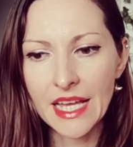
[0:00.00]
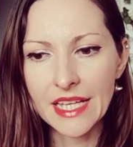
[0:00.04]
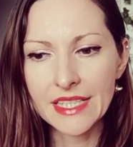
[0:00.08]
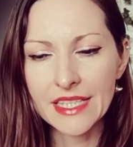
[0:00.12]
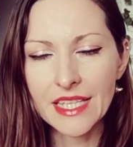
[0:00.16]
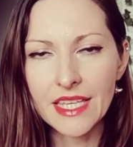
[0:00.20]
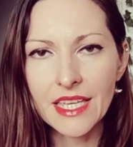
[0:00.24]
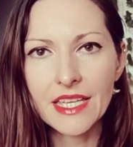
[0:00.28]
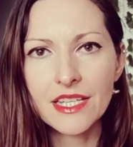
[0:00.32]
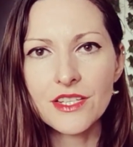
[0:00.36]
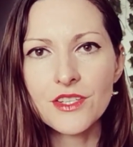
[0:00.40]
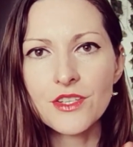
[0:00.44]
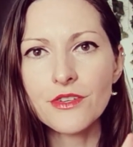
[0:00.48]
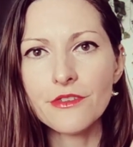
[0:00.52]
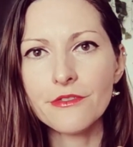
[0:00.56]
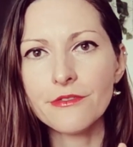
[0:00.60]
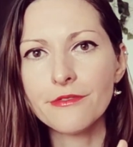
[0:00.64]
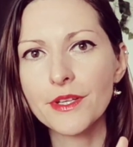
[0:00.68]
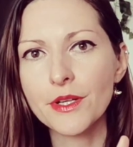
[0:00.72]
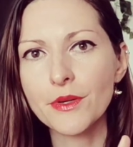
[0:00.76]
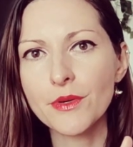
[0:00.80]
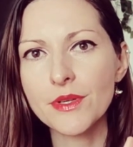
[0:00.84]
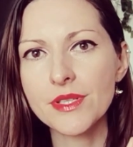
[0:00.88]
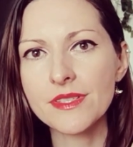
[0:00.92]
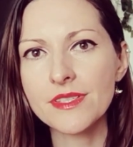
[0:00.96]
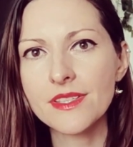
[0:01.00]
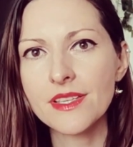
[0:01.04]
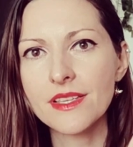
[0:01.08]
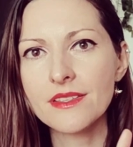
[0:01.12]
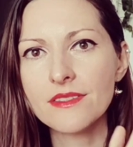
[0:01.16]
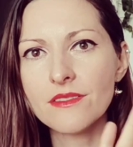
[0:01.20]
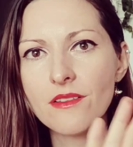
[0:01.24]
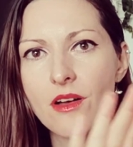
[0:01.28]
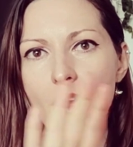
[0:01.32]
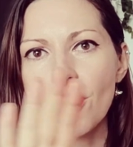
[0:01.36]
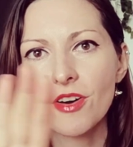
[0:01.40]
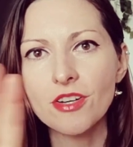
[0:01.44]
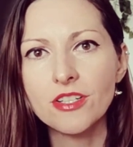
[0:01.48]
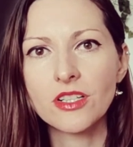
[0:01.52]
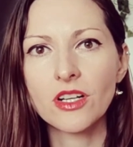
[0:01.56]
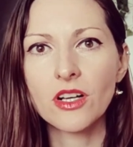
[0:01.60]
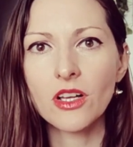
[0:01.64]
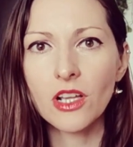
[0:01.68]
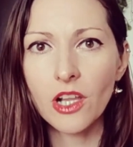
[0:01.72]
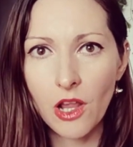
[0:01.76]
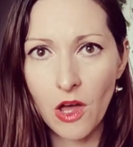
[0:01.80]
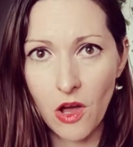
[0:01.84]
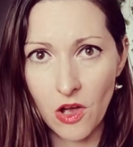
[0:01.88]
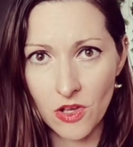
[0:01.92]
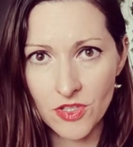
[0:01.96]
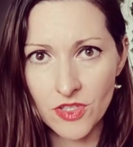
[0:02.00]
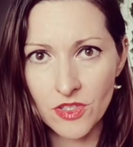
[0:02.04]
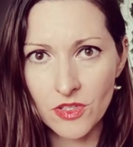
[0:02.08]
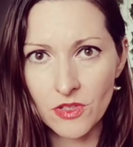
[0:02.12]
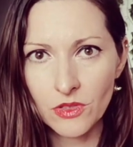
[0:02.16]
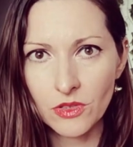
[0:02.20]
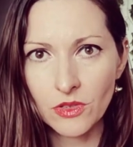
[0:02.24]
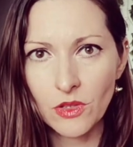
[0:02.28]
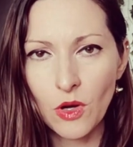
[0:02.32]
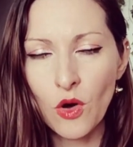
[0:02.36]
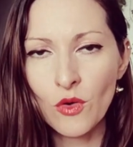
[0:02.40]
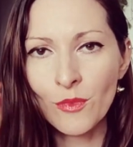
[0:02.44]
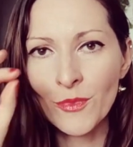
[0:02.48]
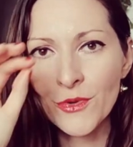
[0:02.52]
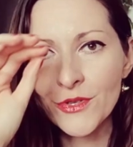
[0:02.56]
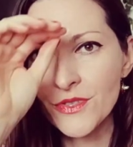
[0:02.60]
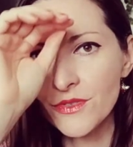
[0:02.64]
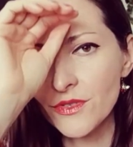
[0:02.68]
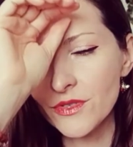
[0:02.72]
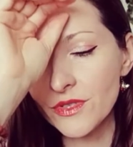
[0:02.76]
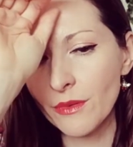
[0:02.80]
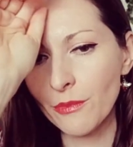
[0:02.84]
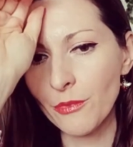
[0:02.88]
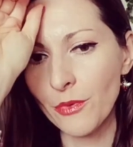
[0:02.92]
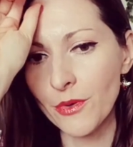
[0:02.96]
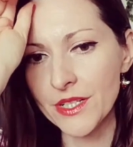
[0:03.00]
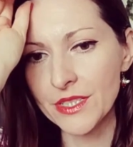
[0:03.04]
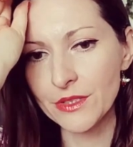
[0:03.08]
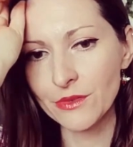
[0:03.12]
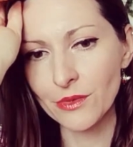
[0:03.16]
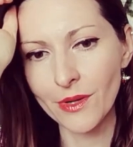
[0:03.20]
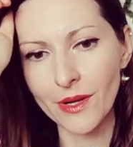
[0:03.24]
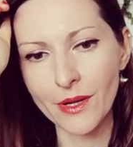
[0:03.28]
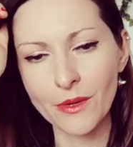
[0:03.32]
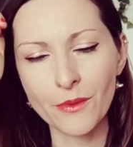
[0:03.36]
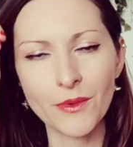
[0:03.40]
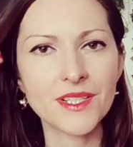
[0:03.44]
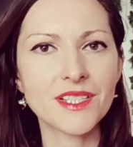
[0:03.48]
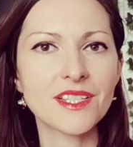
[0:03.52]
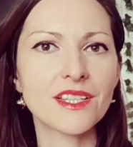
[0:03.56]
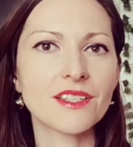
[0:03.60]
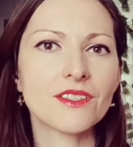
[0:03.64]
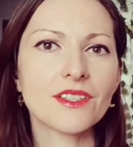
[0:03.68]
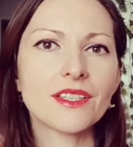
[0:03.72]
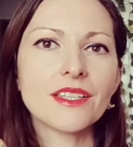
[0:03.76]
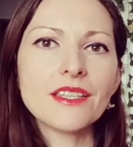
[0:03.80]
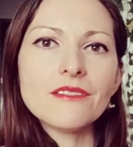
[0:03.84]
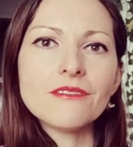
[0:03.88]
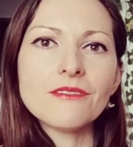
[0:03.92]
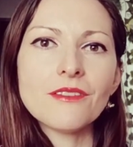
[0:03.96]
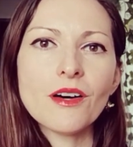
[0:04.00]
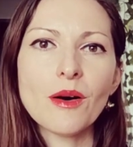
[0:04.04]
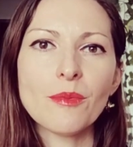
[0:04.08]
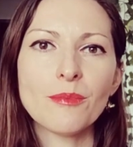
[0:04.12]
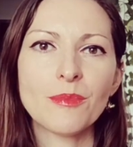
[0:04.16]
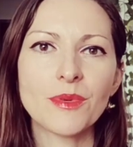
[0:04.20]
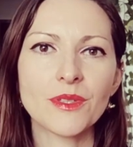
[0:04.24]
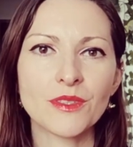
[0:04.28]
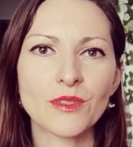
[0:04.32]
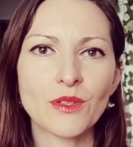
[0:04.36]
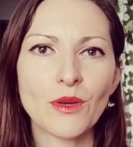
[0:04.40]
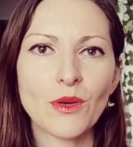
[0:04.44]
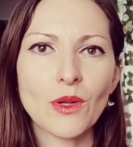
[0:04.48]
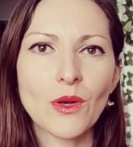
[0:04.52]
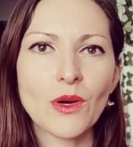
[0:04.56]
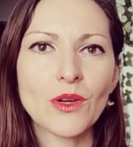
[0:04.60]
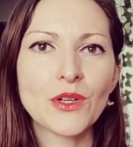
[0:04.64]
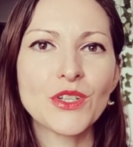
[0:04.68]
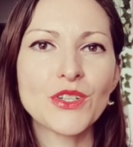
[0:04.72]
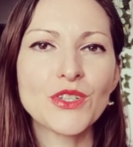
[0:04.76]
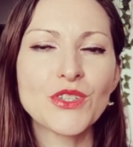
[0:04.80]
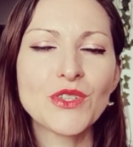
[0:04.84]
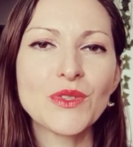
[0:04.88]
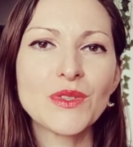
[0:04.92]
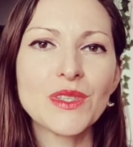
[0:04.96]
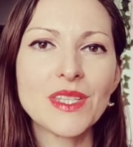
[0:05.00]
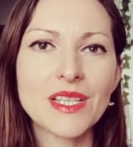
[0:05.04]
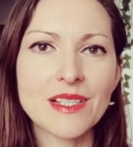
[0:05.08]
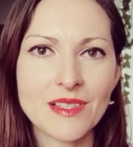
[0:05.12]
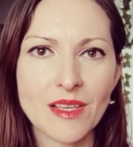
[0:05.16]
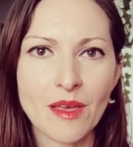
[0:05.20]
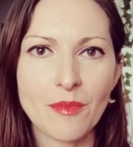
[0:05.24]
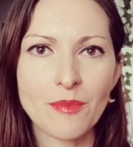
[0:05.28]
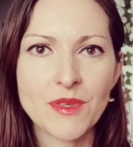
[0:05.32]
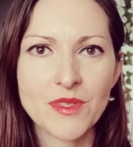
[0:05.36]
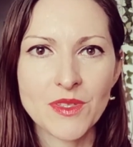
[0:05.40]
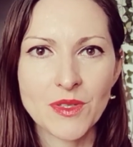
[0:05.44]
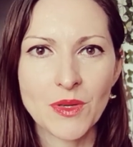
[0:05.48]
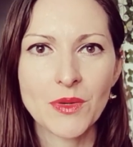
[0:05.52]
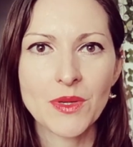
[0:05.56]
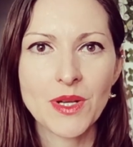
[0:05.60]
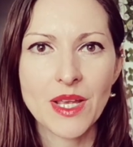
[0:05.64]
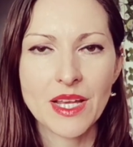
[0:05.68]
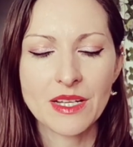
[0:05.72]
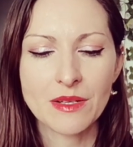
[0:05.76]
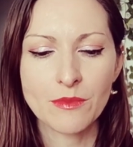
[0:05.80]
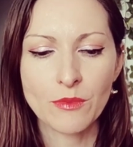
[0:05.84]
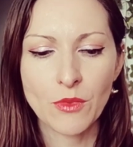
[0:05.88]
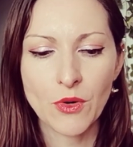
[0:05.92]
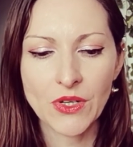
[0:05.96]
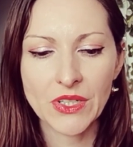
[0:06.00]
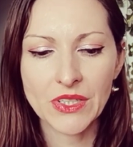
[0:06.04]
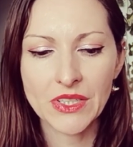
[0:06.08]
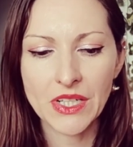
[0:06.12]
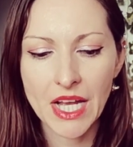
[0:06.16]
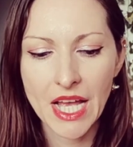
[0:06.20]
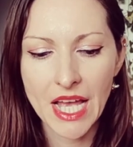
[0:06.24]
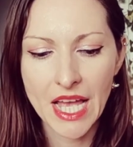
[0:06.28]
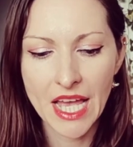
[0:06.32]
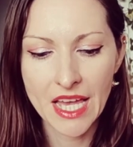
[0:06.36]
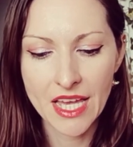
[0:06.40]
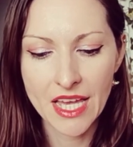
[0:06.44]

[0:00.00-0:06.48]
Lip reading: The interferences are colossal, almost to the point where I wanted to give up and no longer do this episode anymore.